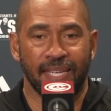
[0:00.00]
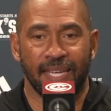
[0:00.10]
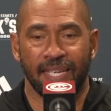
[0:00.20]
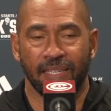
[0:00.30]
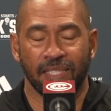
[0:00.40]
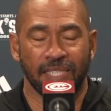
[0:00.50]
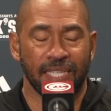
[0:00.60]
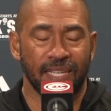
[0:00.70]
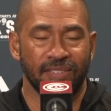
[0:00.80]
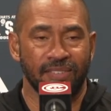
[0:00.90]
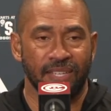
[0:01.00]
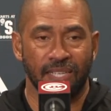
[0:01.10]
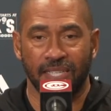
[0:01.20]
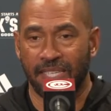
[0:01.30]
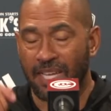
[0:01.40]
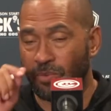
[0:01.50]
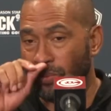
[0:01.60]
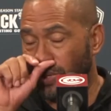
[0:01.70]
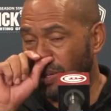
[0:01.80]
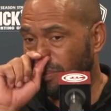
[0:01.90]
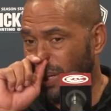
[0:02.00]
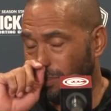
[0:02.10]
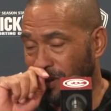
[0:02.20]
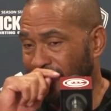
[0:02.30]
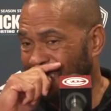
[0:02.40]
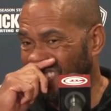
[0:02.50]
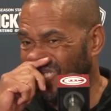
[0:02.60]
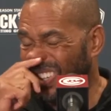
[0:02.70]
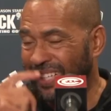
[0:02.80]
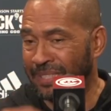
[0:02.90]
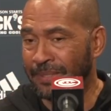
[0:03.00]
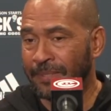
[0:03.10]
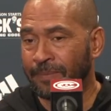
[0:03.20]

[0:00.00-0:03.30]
And an, as I said, on that, when we didn't play particularly well,